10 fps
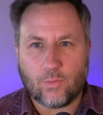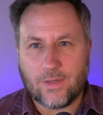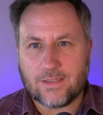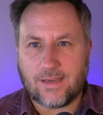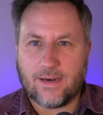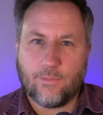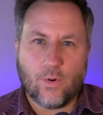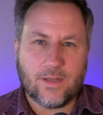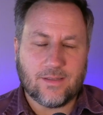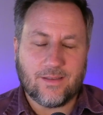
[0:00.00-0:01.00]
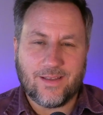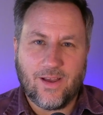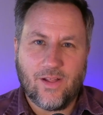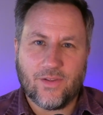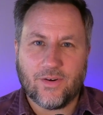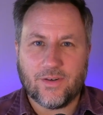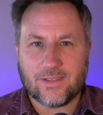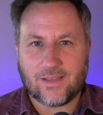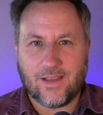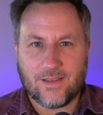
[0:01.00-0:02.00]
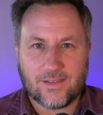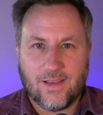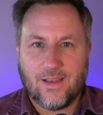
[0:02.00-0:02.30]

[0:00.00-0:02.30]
One side points at the other and says